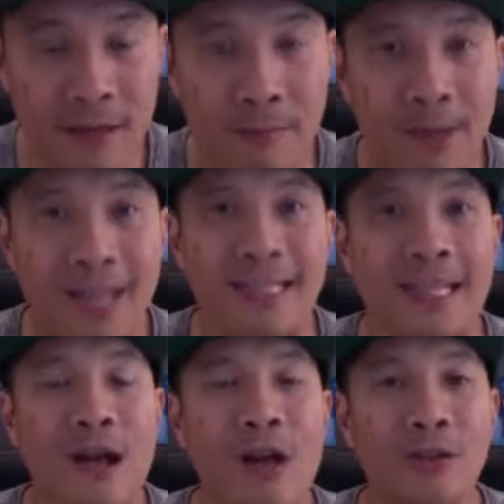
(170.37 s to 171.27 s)
But
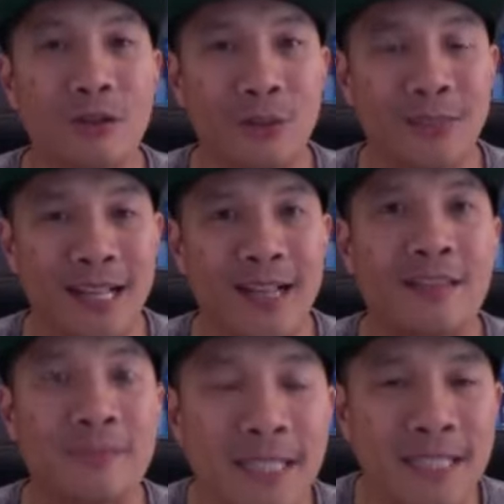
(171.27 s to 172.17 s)
that also
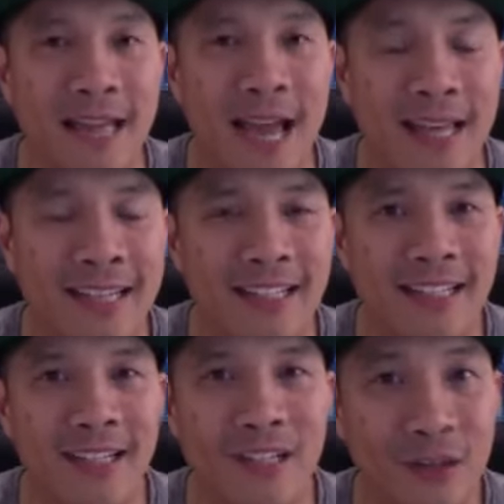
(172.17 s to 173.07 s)
tells me that
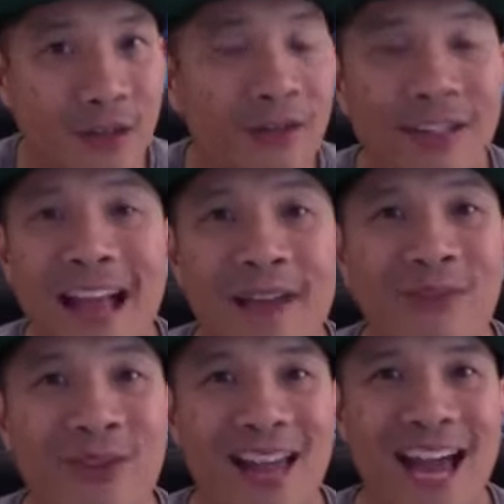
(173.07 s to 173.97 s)
you literally have
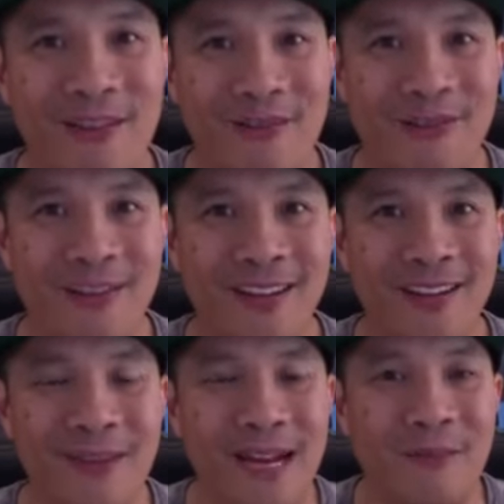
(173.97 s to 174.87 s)
no life.
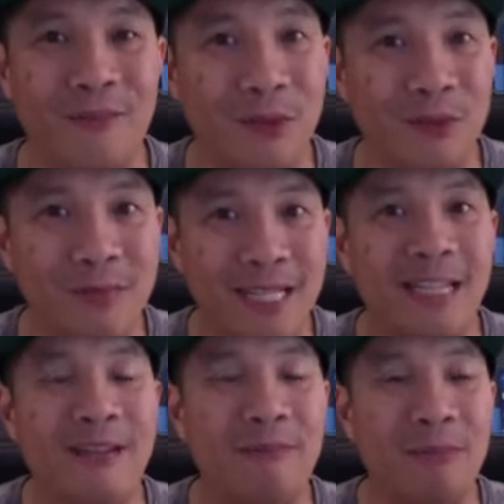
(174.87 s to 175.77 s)
Right, if you're
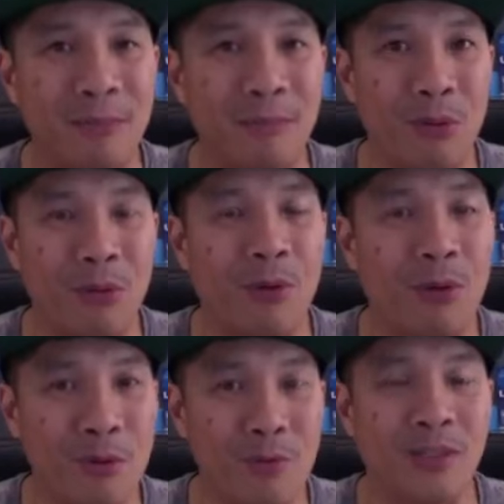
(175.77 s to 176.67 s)
meeting people or
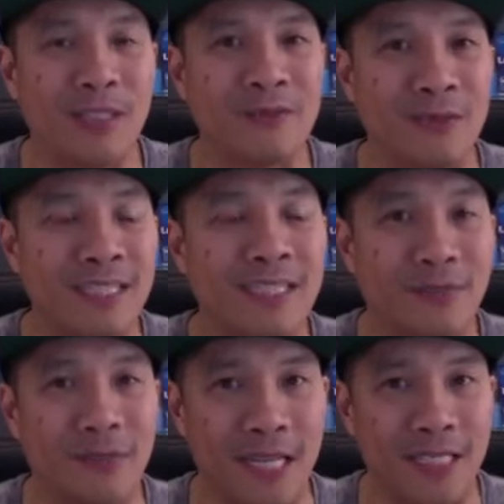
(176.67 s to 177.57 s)
homeowners face to
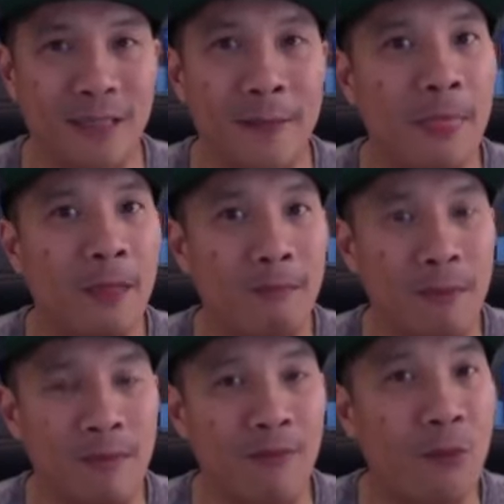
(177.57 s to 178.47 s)
face,
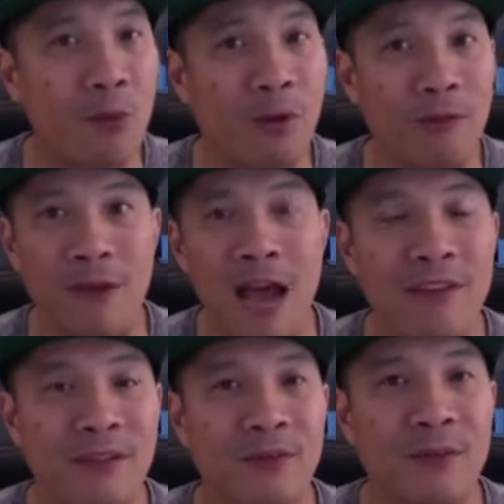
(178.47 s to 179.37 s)
maybe 4 to
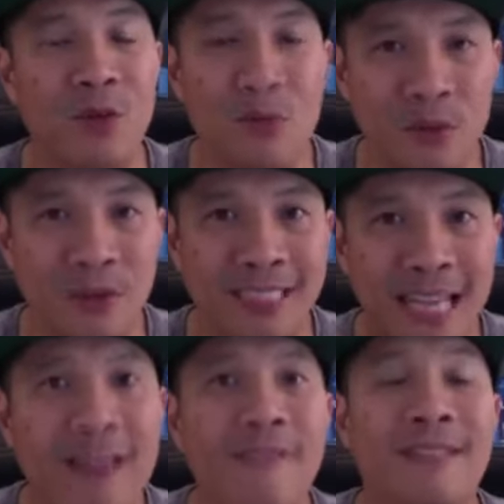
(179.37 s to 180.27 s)
5 different homeowners
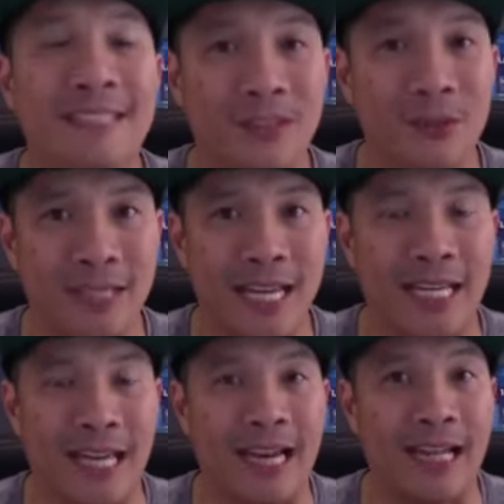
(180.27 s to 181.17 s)
every single
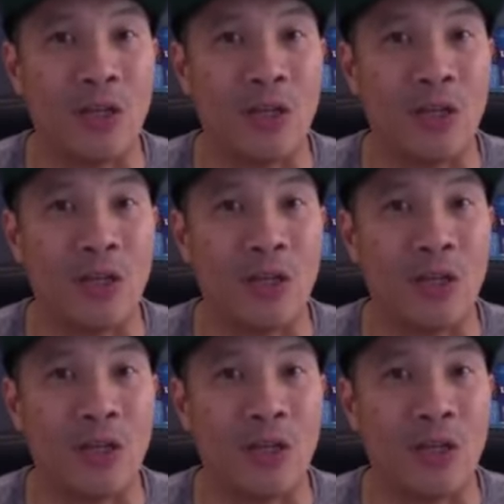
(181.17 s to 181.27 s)
day, and I